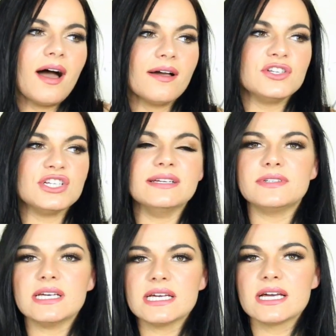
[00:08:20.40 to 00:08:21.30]
I've
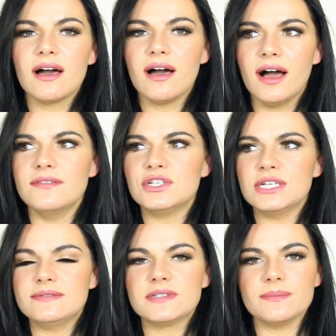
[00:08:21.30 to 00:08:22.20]
achieved it. I've
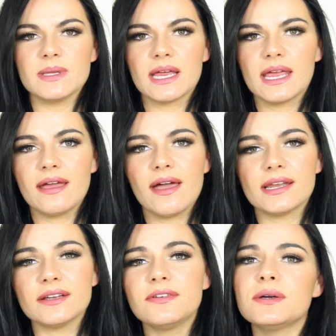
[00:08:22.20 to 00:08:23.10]
achieved something here,
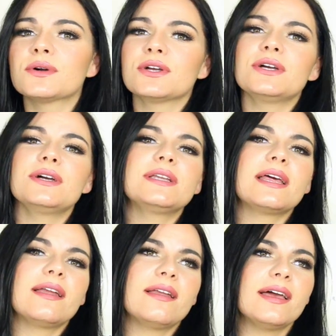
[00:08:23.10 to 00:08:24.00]
and I feel
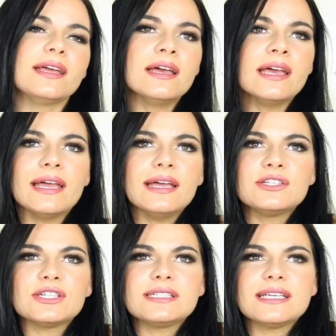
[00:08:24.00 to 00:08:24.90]
good, and
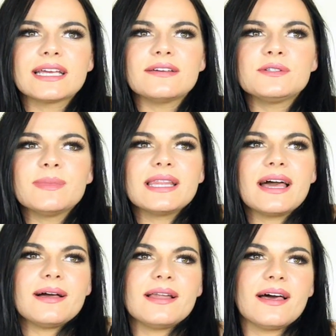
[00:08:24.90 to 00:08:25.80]
it gives me
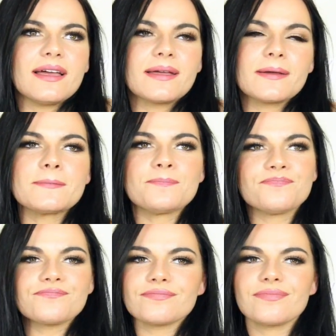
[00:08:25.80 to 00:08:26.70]
that, like,
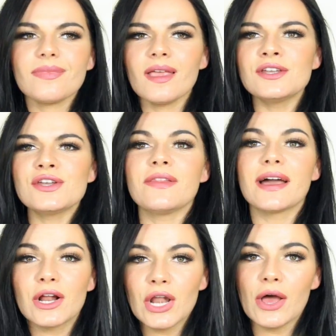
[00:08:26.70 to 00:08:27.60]
I don't know,
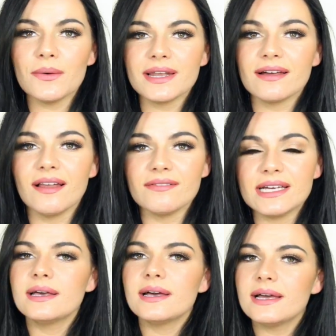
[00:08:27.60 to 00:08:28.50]
that glow, and I love
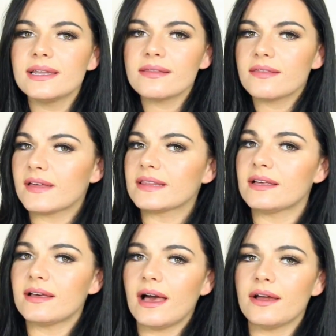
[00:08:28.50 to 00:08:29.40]
it. Another thing
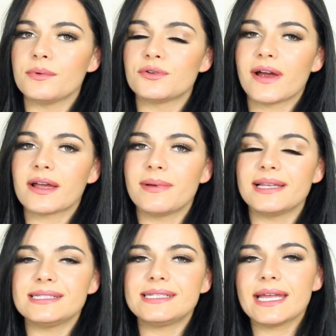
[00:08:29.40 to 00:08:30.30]
that I would
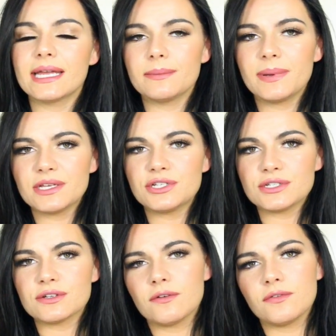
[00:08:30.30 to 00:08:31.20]
recommend is taking
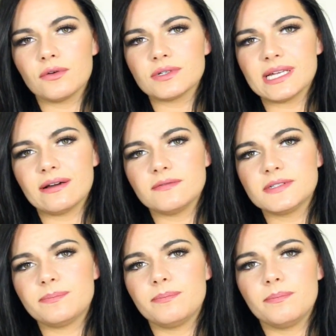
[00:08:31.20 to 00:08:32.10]
pictures of
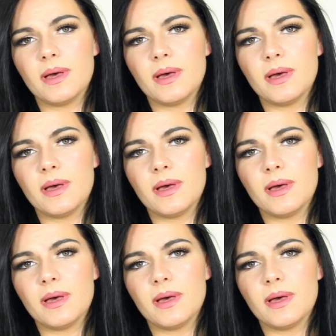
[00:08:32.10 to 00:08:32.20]
yourself